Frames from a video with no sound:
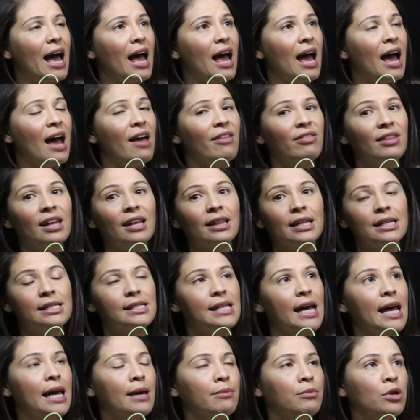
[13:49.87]
And then the
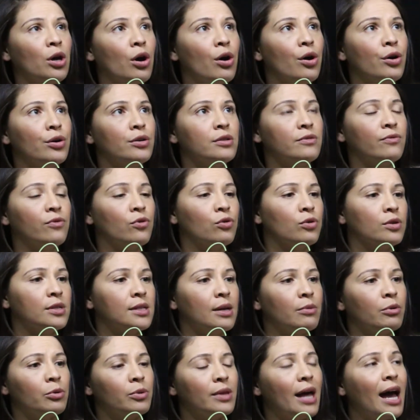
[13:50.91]
same goes for
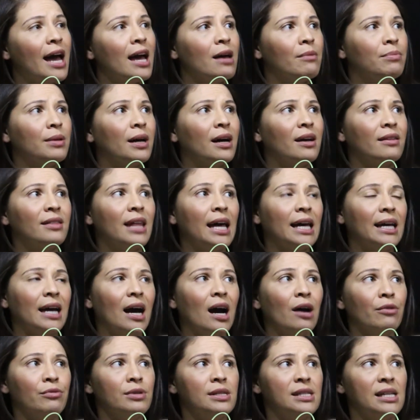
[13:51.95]
someone with A blood. They
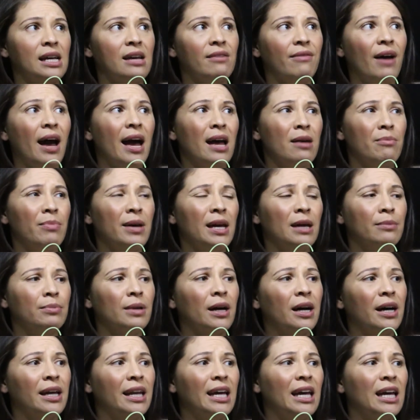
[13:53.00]
can't receive AB
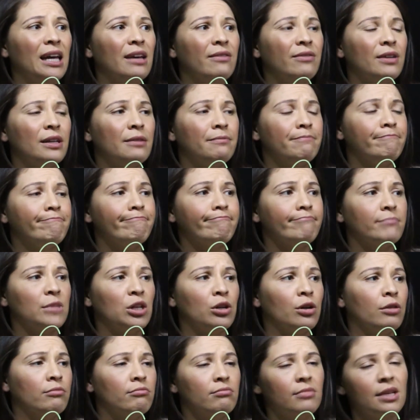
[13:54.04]
blood. Even,
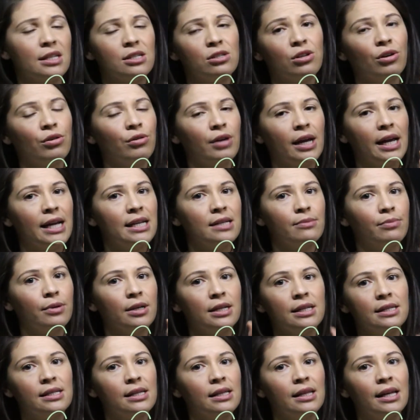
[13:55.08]
there's no
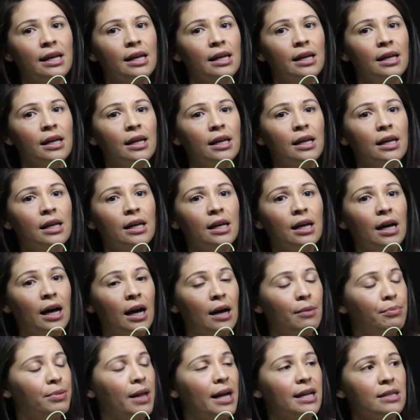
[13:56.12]
antibodies in their
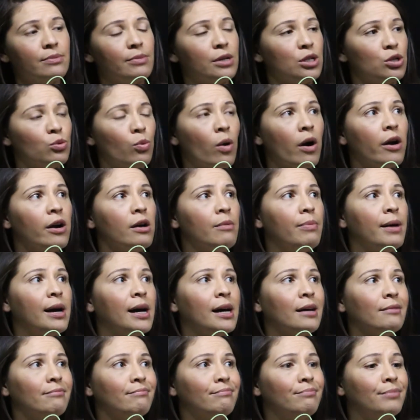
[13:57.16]
plasma to worry
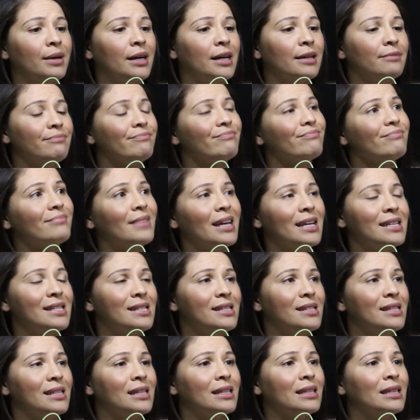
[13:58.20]
about, but they
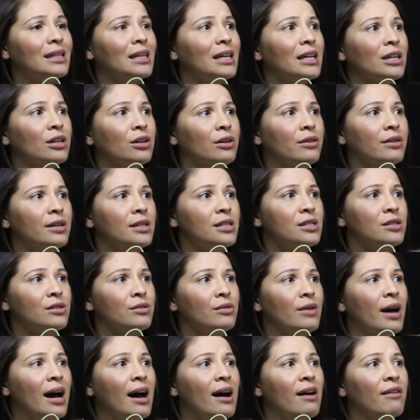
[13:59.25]
still are going to
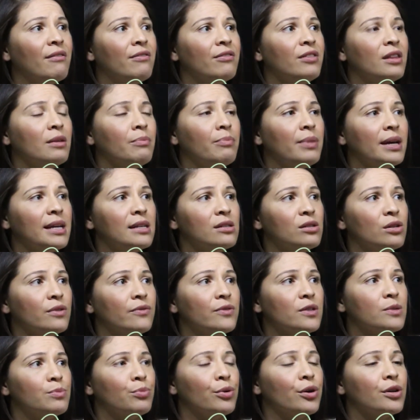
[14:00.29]
have the B
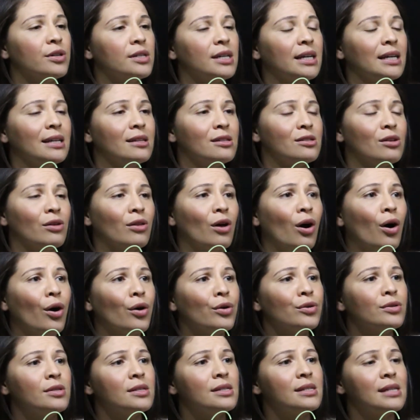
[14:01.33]
surface protein. So the
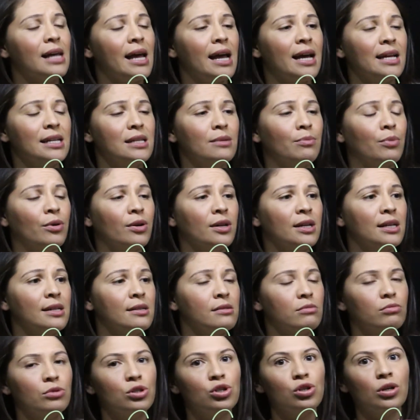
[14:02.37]
host's
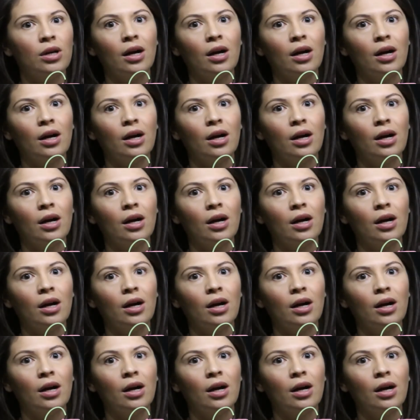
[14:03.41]
antibodies, which you